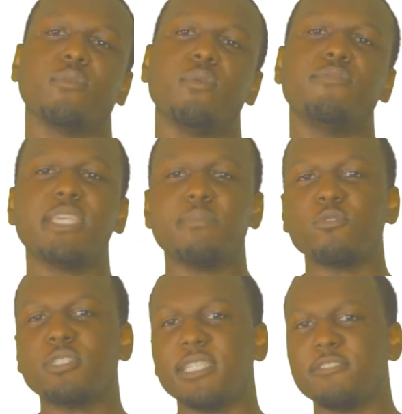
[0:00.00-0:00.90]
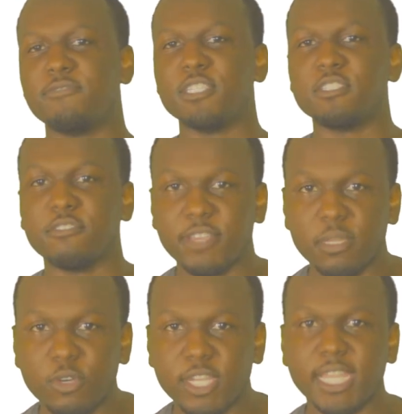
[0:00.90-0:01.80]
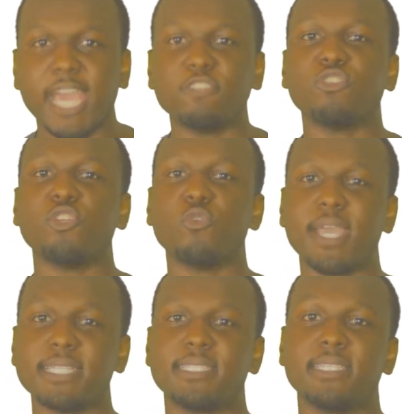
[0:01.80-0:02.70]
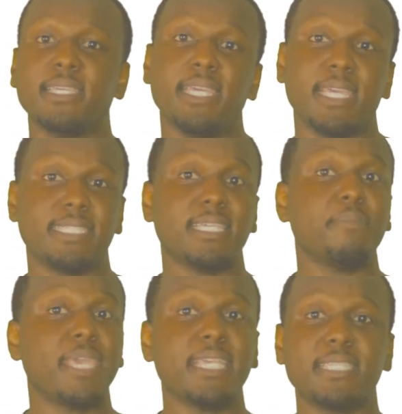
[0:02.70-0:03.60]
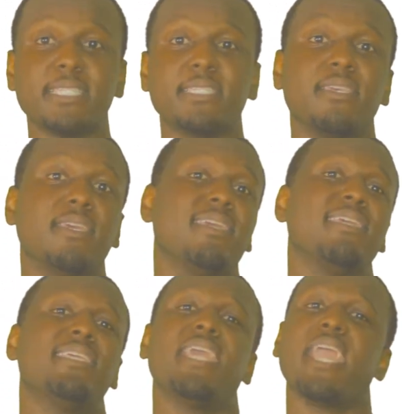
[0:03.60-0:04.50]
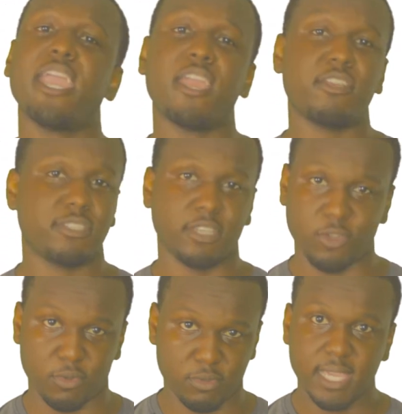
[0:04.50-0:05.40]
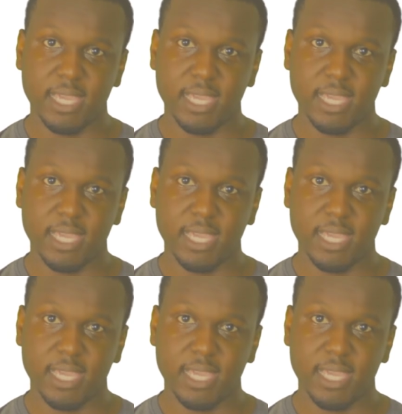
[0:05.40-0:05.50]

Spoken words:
We've seen most of these features available on Android OS, in some cases years ago.